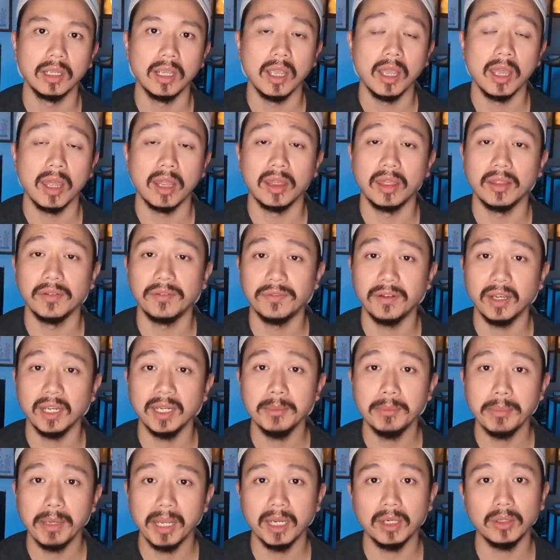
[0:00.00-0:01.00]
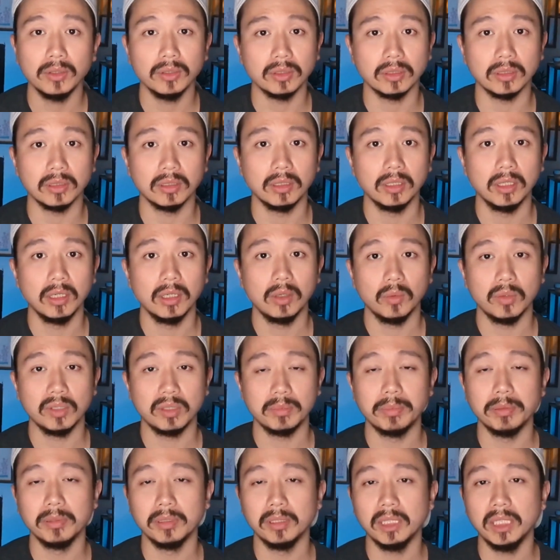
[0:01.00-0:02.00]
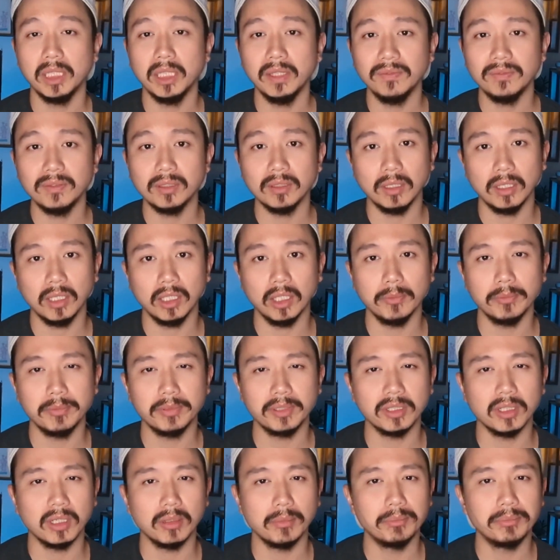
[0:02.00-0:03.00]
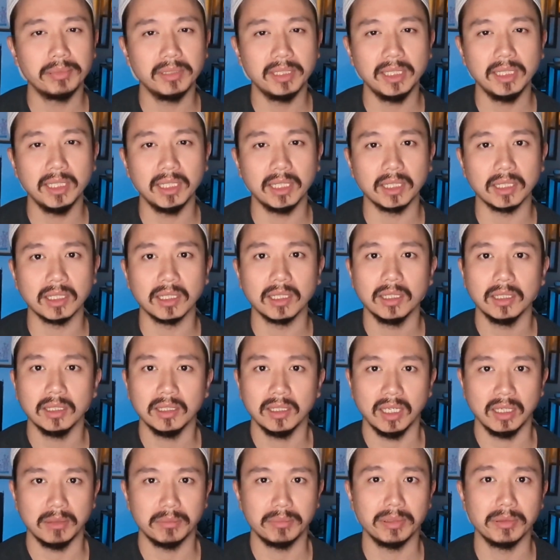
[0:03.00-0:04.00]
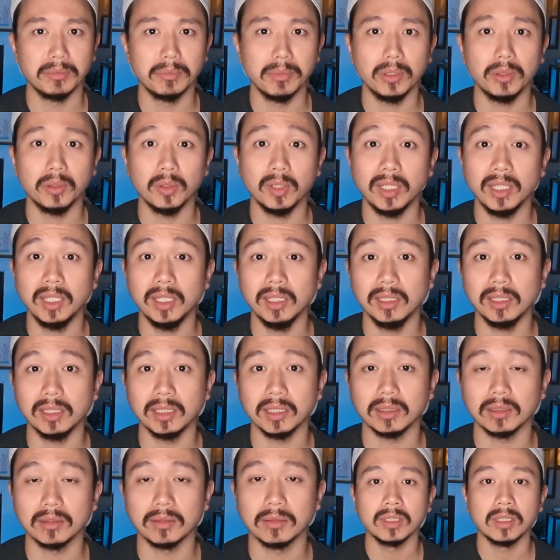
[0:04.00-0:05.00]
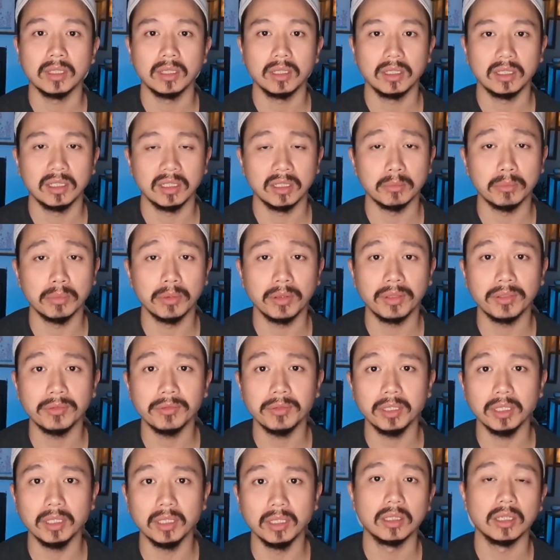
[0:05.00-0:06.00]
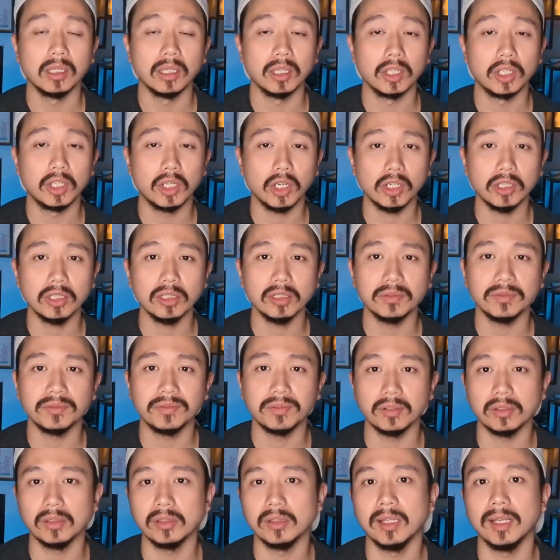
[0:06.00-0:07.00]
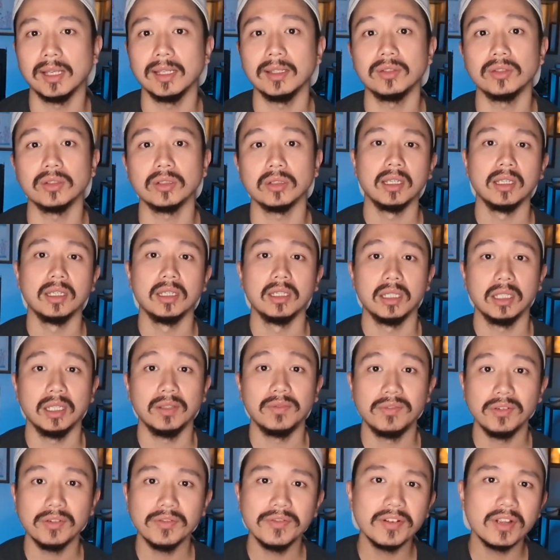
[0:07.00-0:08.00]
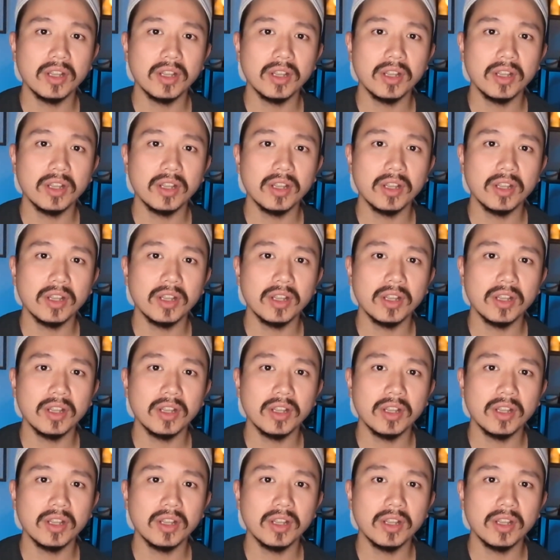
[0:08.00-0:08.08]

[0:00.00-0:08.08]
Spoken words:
The fine powder was believed to help stop bleeding and promote healing. Number 3. Garden fertilizer. If you've got a